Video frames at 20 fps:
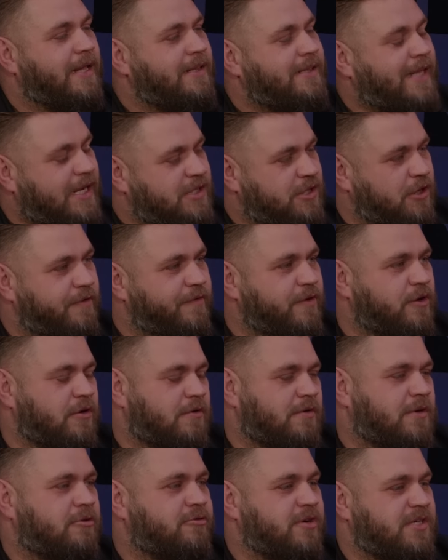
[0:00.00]
Good film. That's another
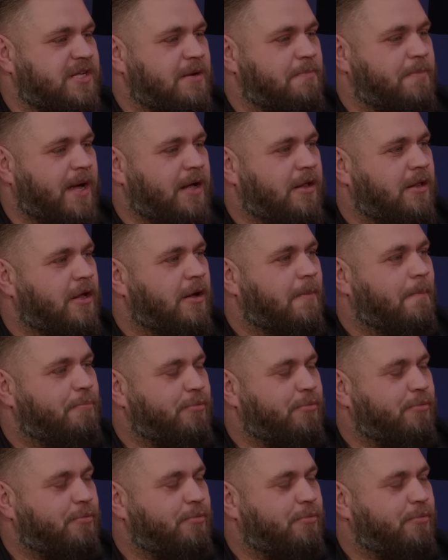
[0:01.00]
good Christian Bale.